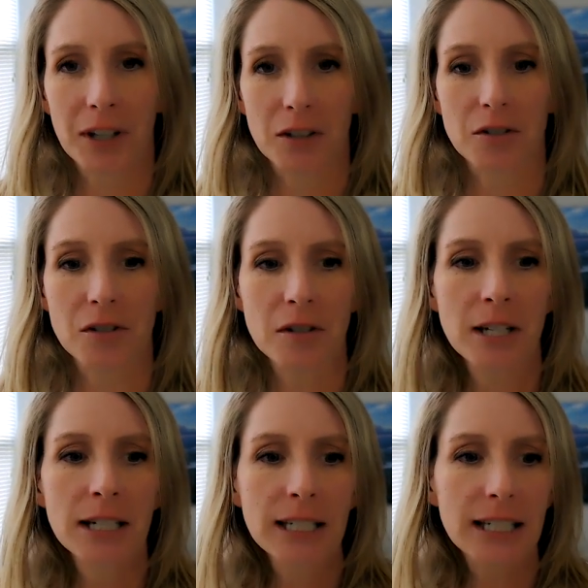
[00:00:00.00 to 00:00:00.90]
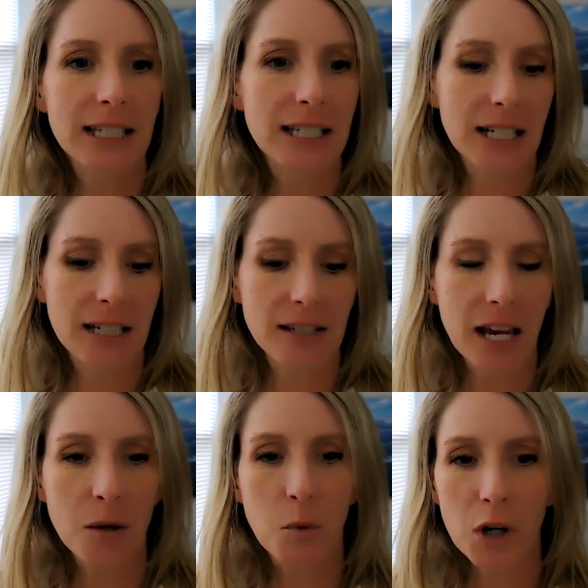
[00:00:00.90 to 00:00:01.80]
failures. It is
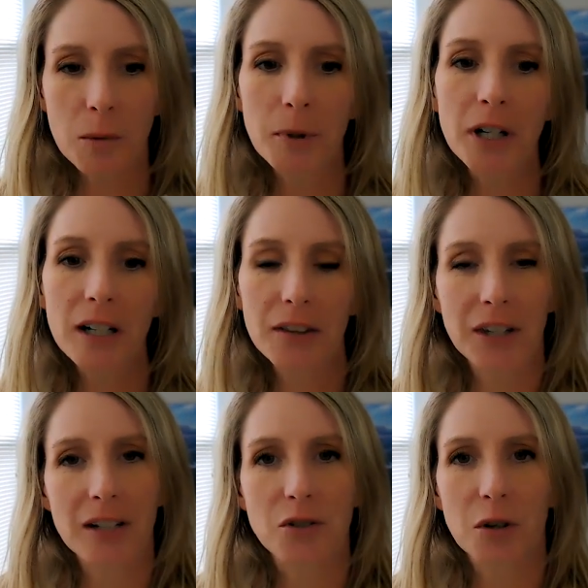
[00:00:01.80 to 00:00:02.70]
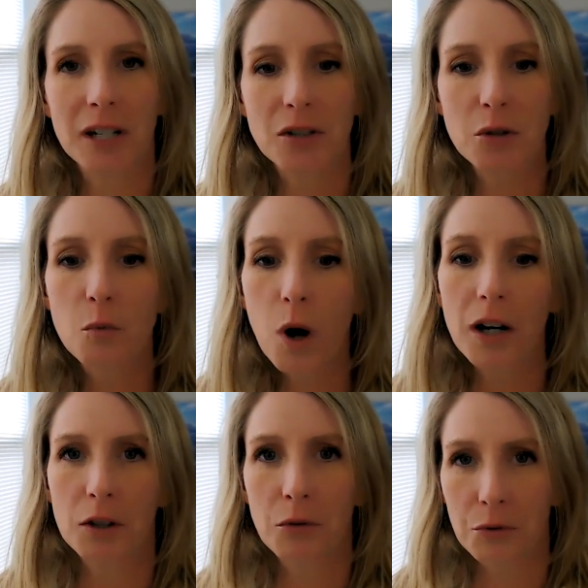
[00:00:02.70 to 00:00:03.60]
a workbook that is going to
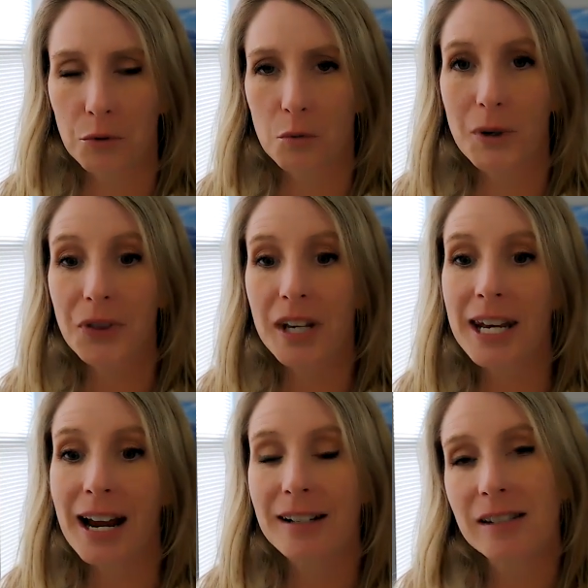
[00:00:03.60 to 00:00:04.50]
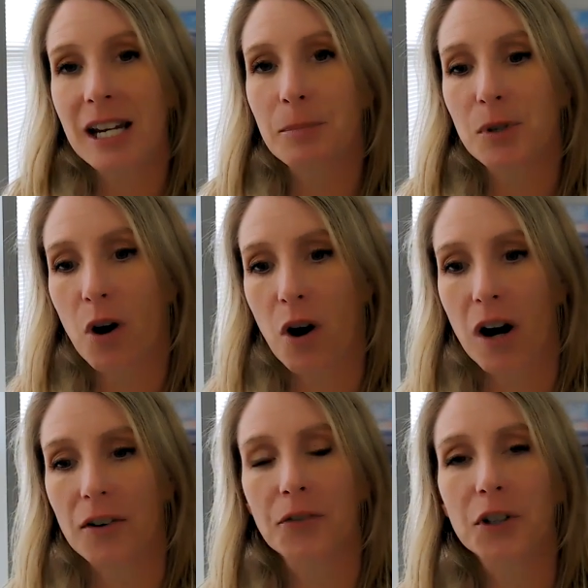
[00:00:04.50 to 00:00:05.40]
walk you through what the next steps
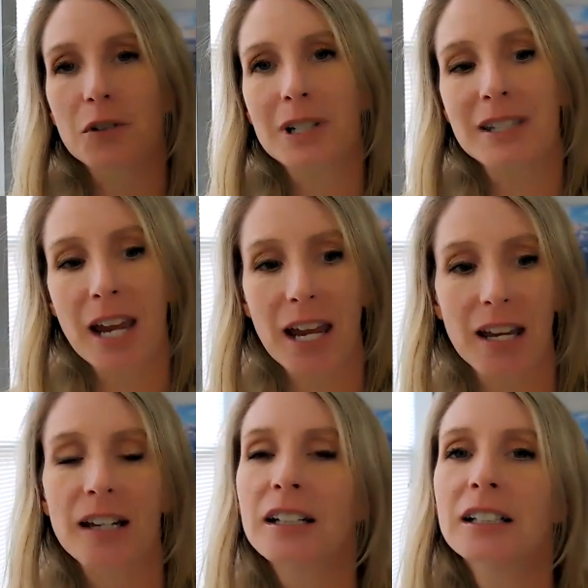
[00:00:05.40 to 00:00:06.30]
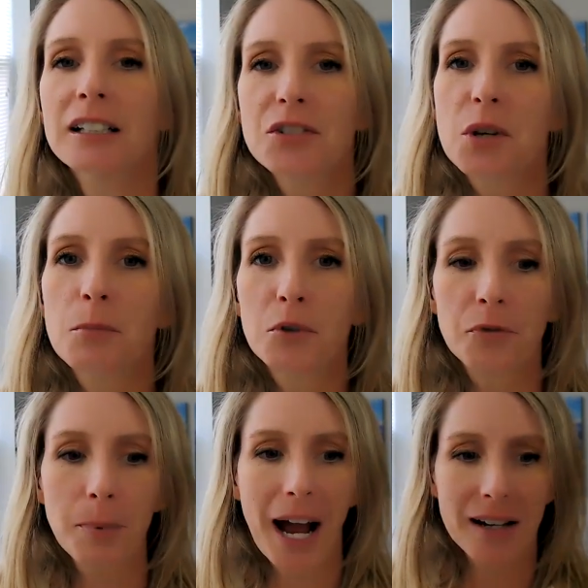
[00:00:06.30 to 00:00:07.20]
are for you to take to
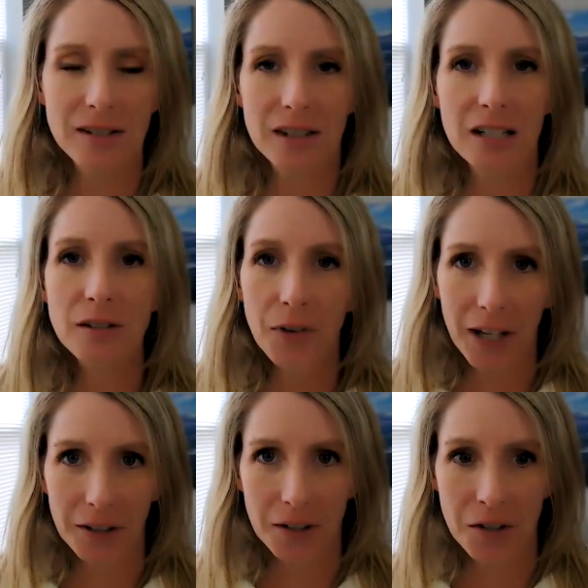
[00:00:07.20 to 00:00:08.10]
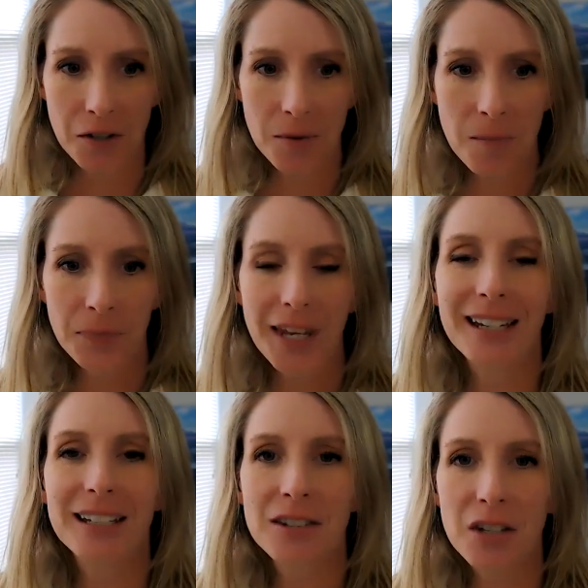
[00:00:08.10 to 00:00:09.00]
move past these failures
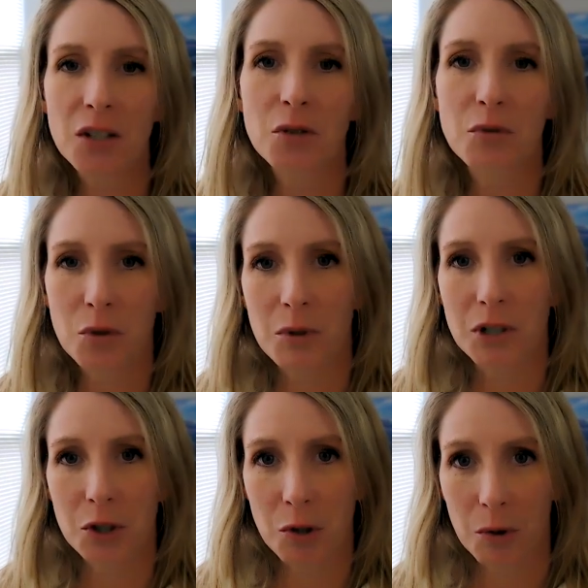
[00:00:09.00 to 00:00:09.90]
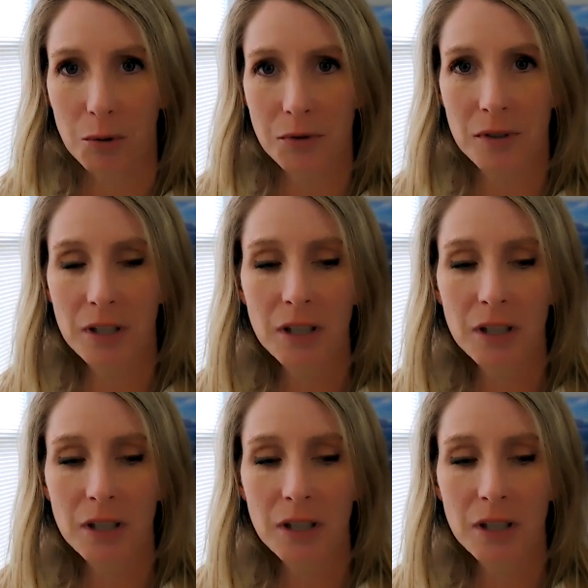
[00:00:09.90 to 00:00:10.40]
and continue towards your goals.